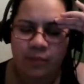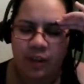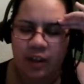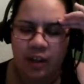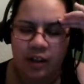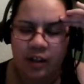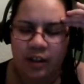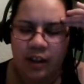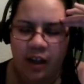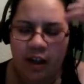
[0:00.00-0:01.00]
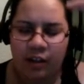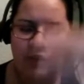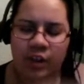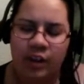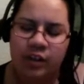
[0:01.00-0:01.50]
And out of
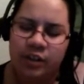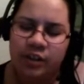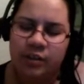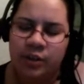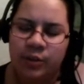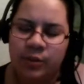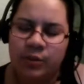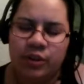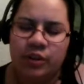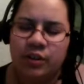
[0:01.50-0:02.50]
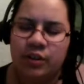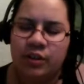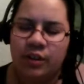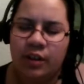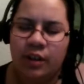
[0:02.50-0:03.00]
it shoots
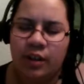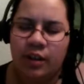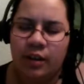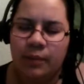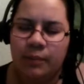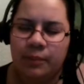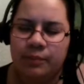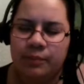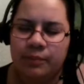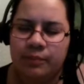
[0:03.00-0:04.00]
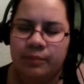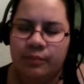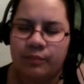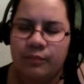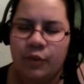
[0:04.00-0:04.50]

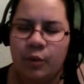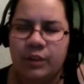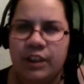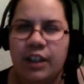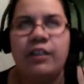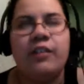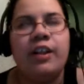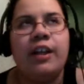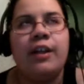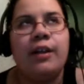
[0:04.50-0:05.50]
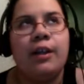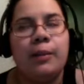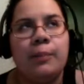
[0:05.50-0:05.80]
almost kind of like